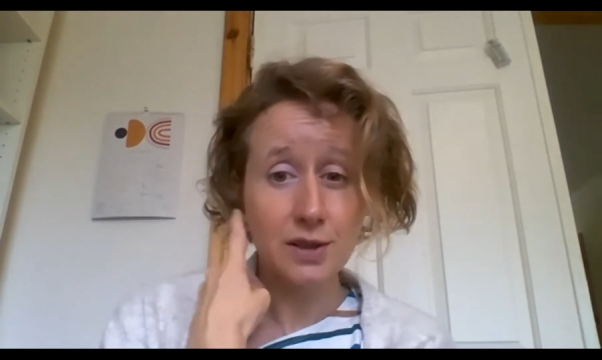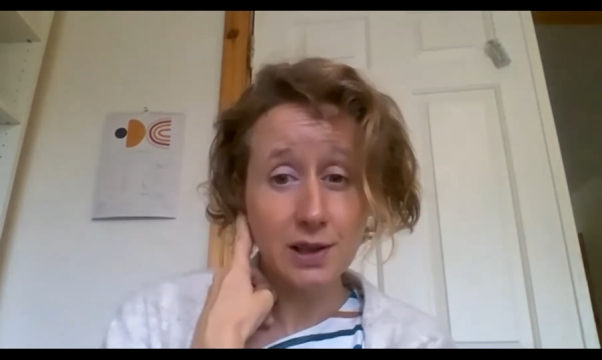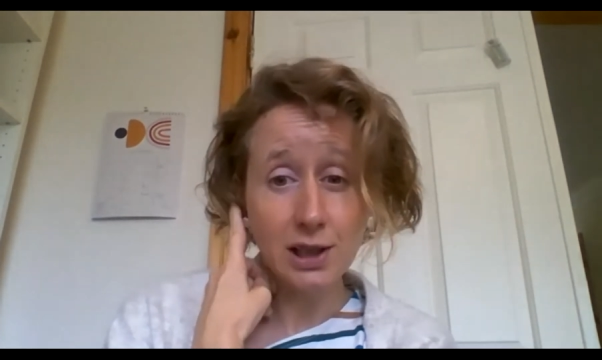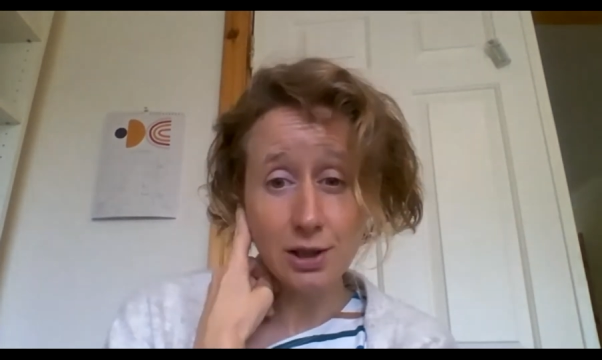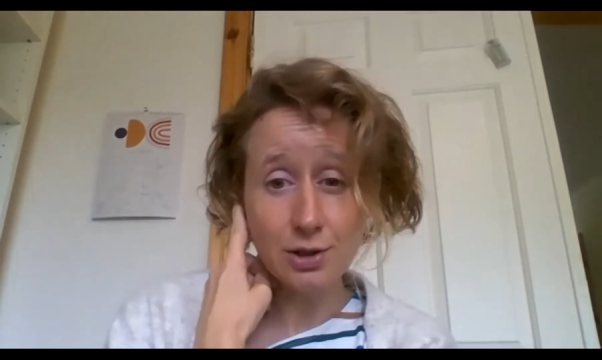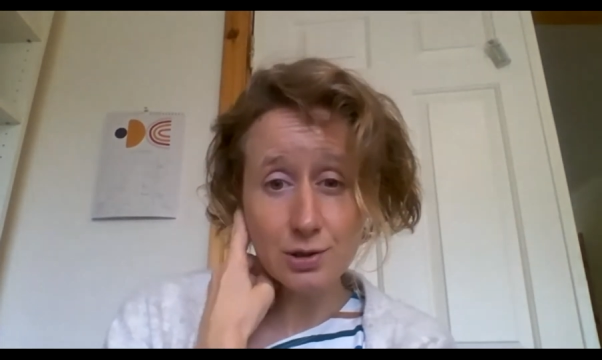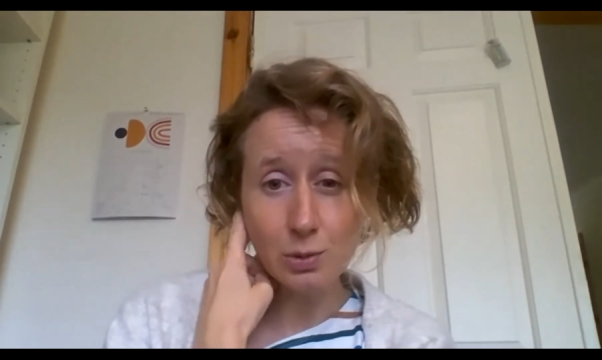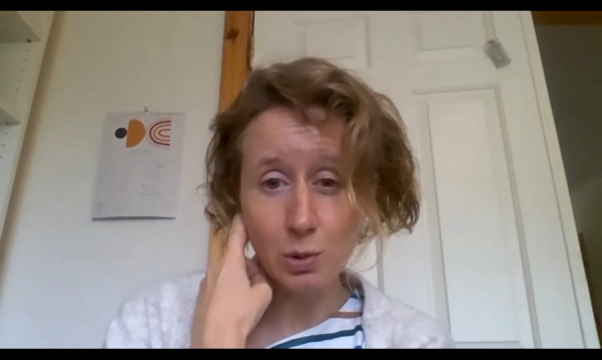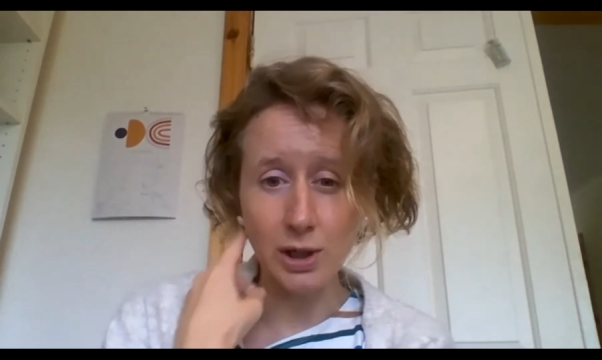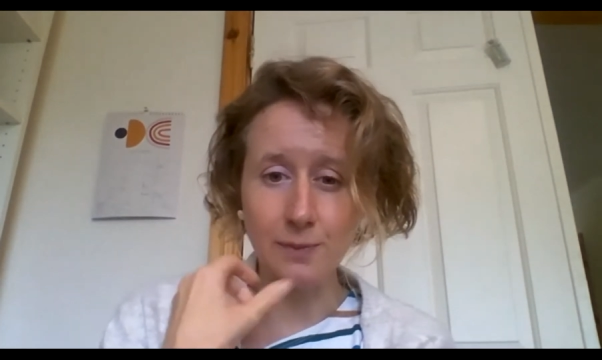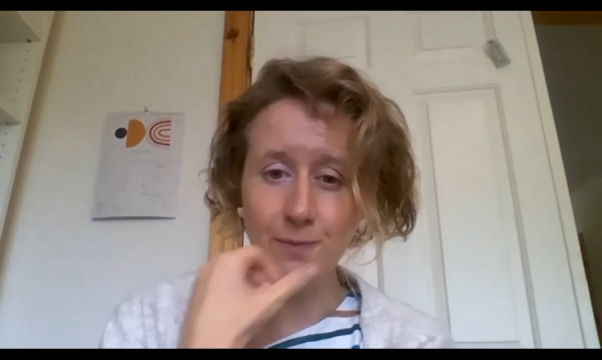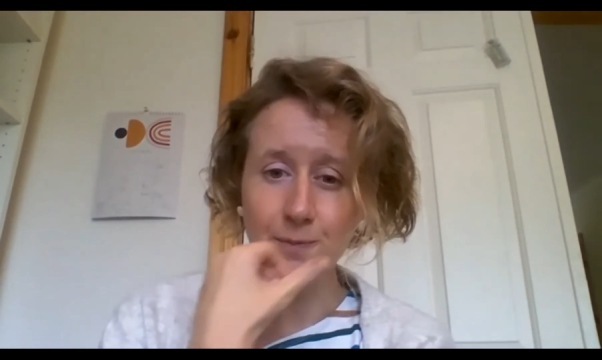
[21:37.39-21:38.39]
The ears are
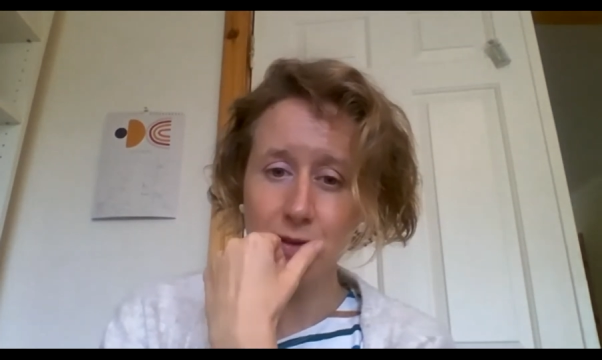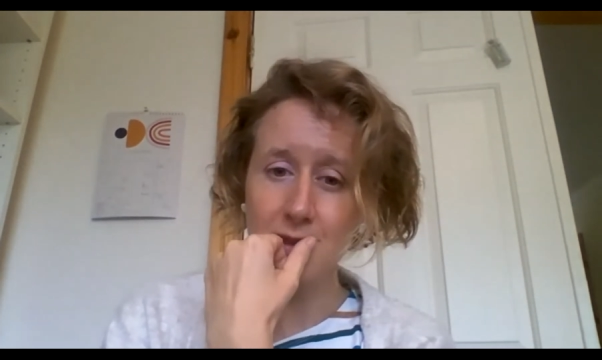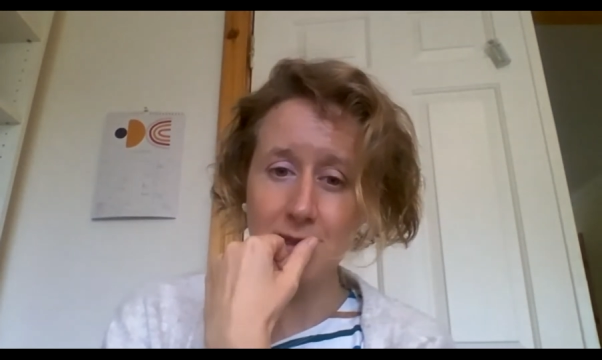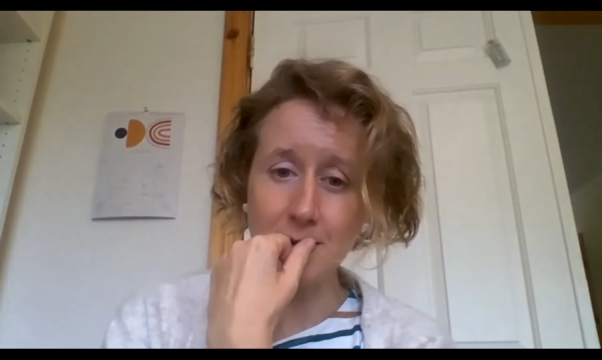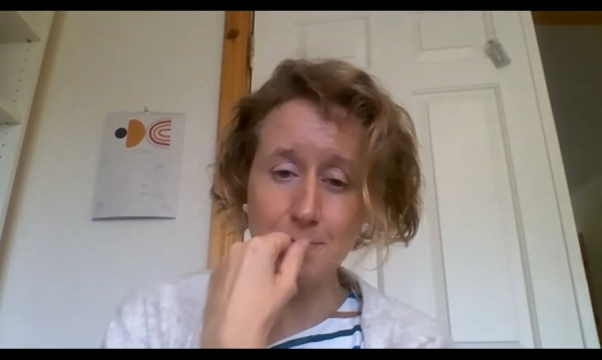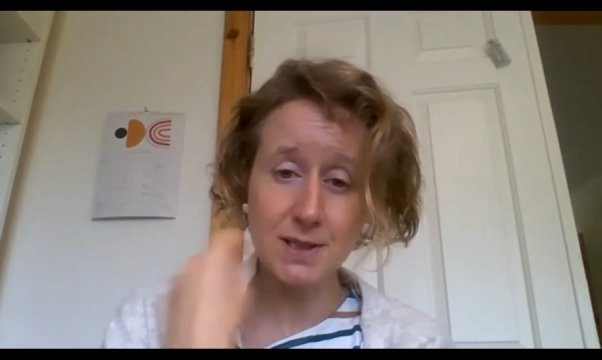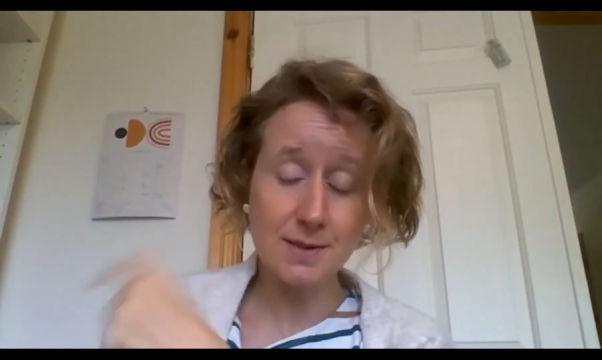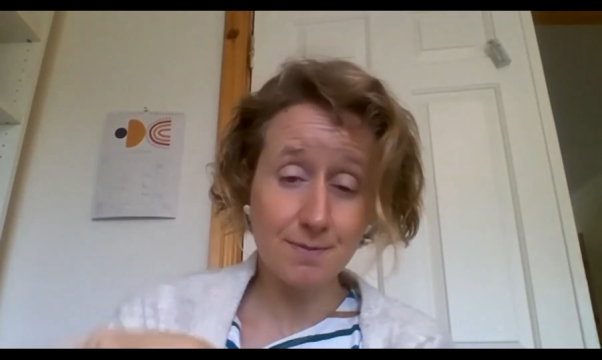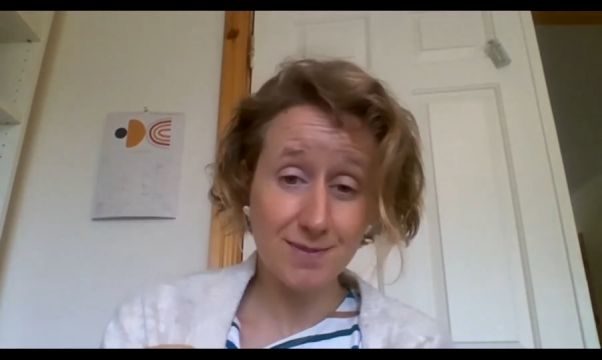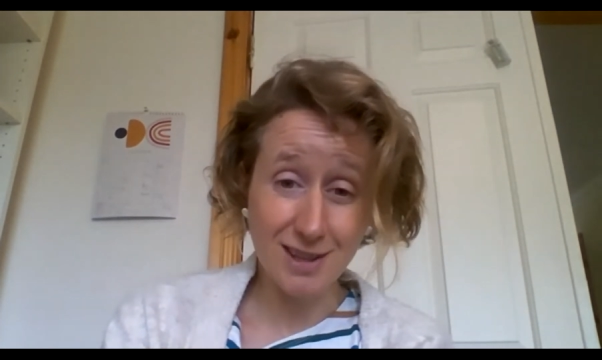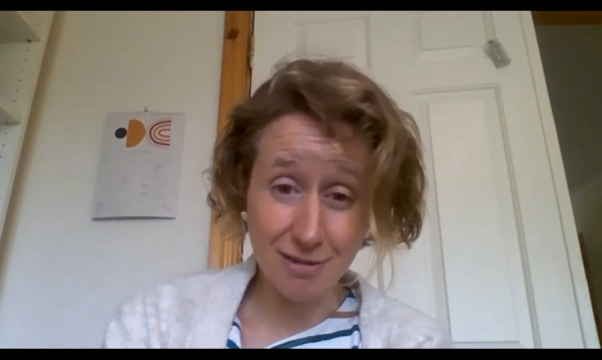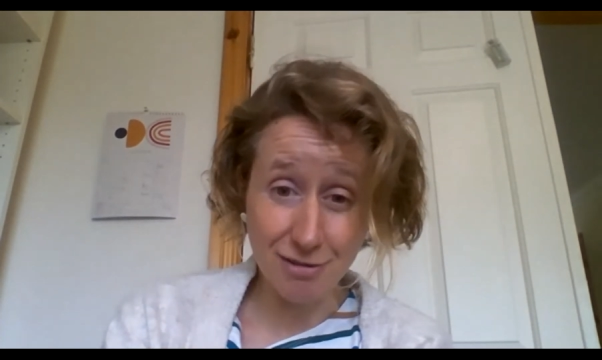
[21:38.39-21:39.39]
one, the lips,
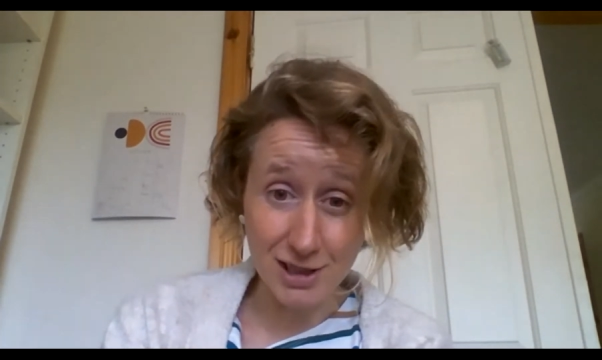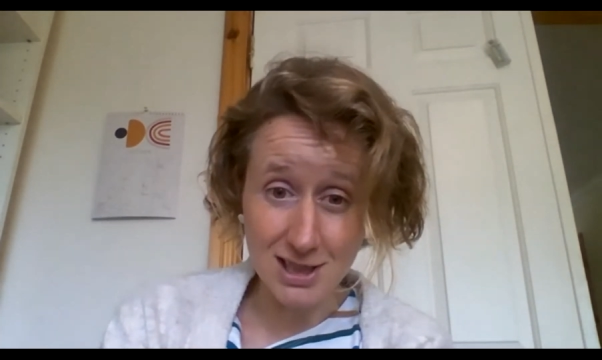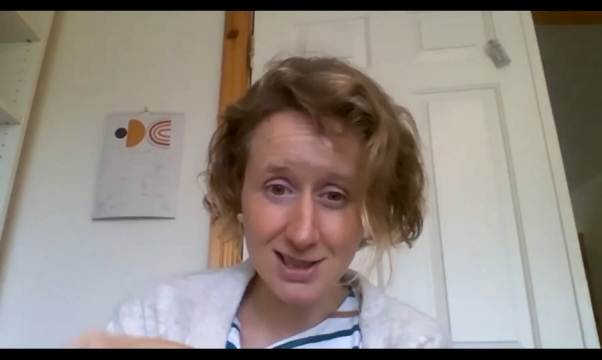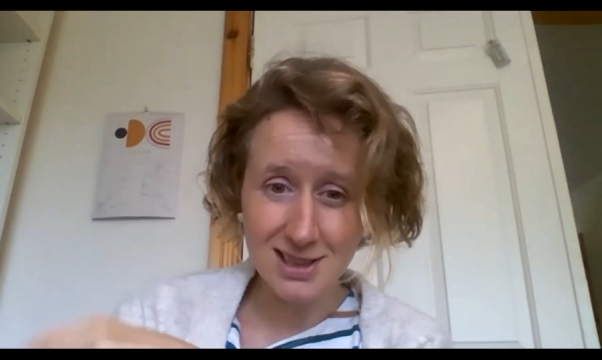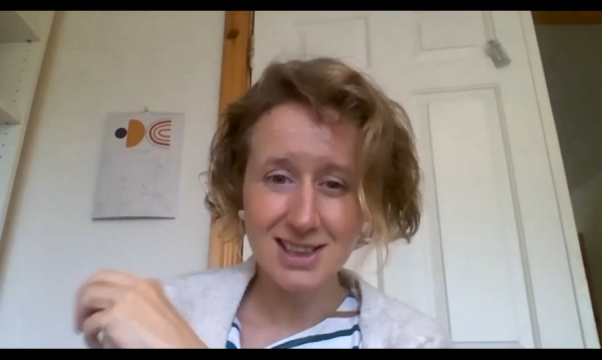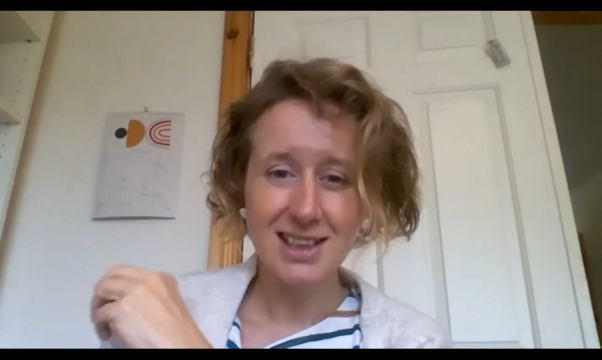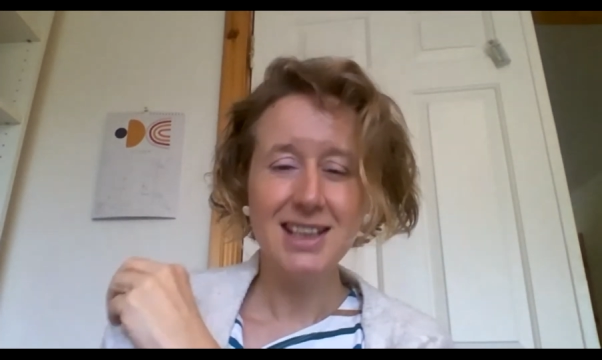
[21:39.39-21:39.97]
the feet.